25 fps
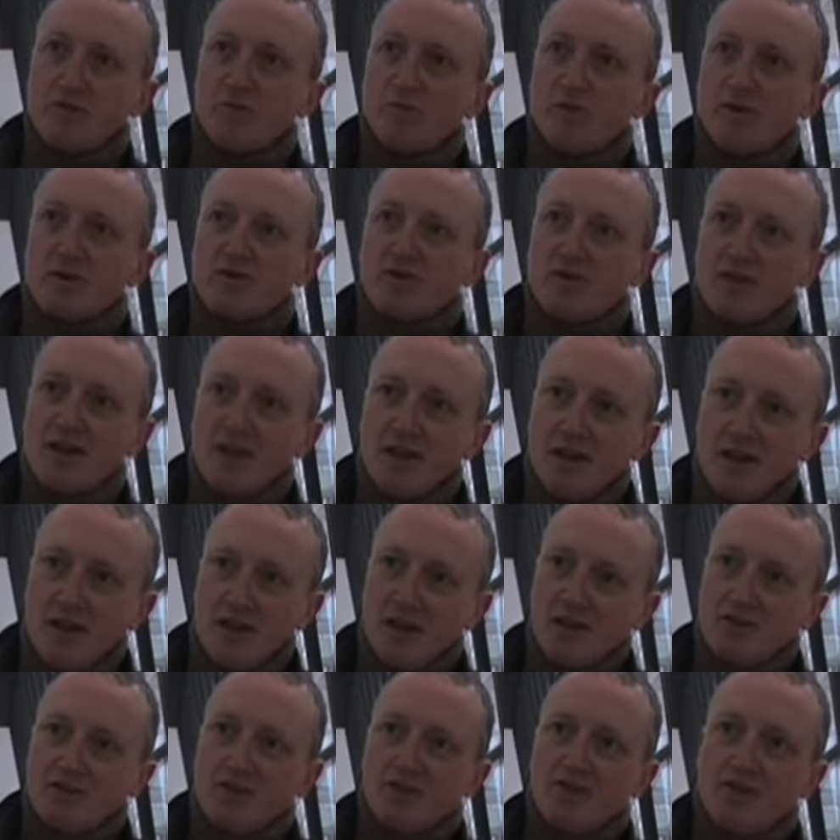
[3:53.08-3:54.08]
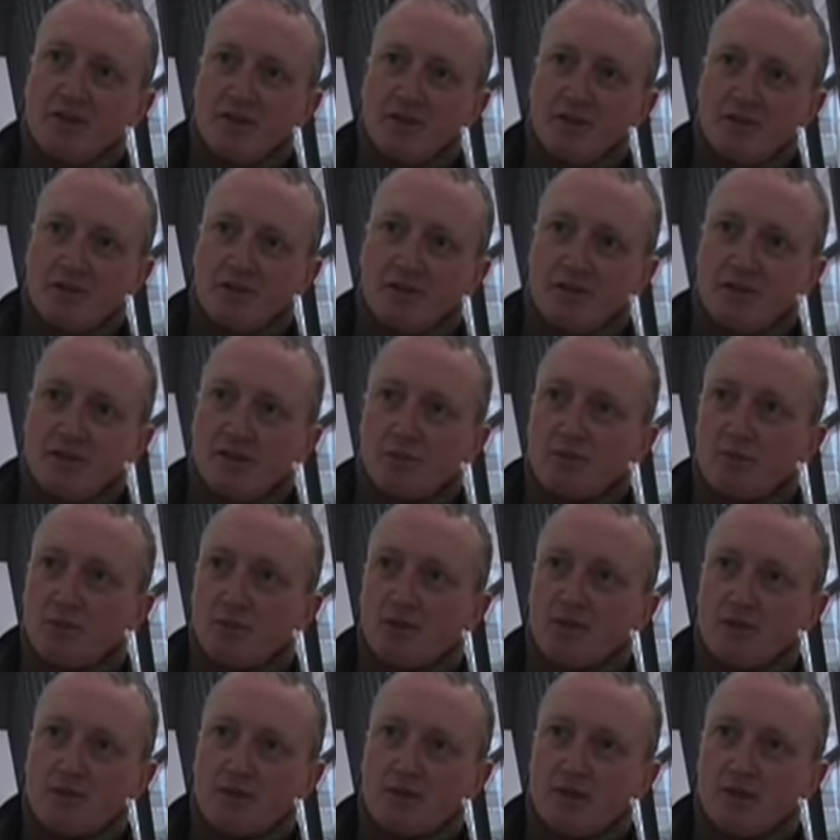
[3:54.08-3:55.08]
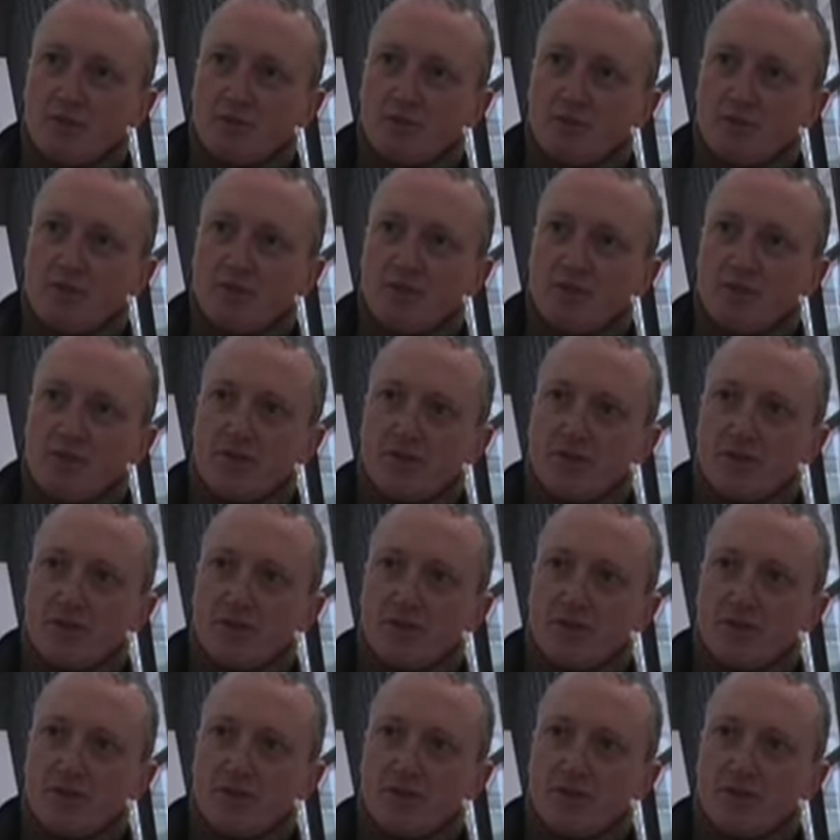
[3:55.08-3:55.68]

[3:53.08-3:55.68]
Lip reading: them as they've hit the polycarbonate.